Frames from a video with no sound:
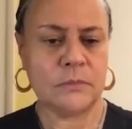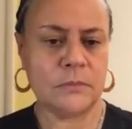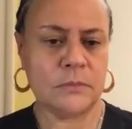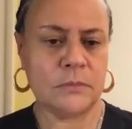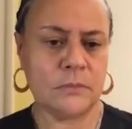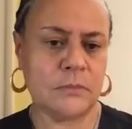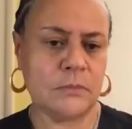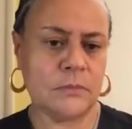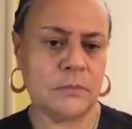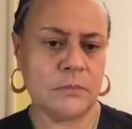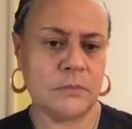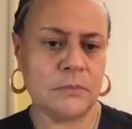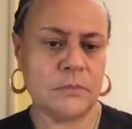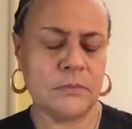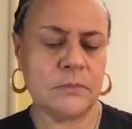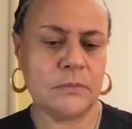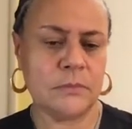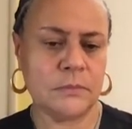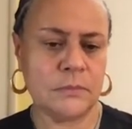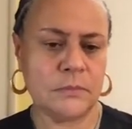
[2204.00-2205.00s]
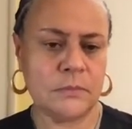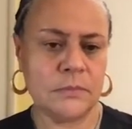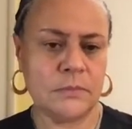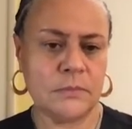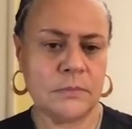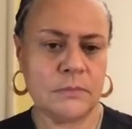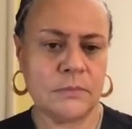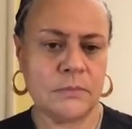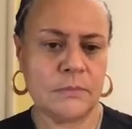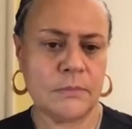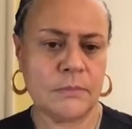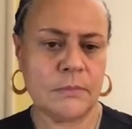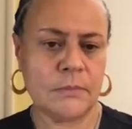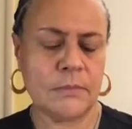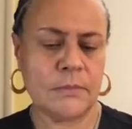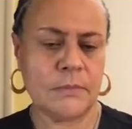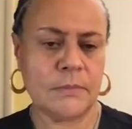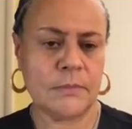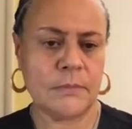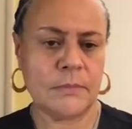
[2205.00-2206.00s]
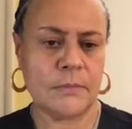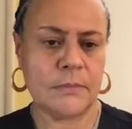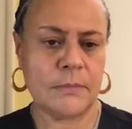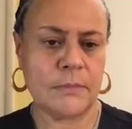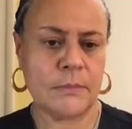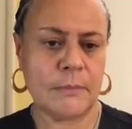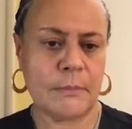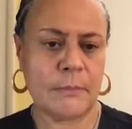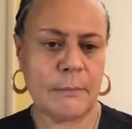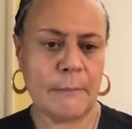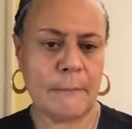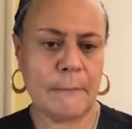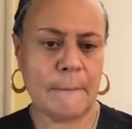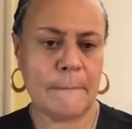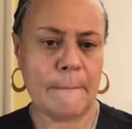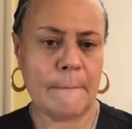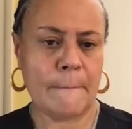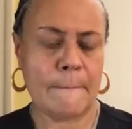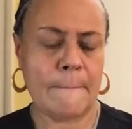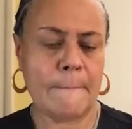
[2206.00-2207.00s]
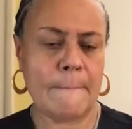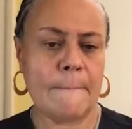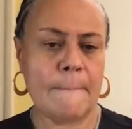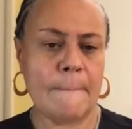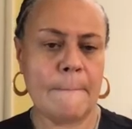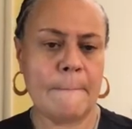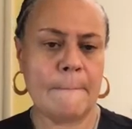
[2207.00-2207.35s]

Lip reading: The person shown says nothing.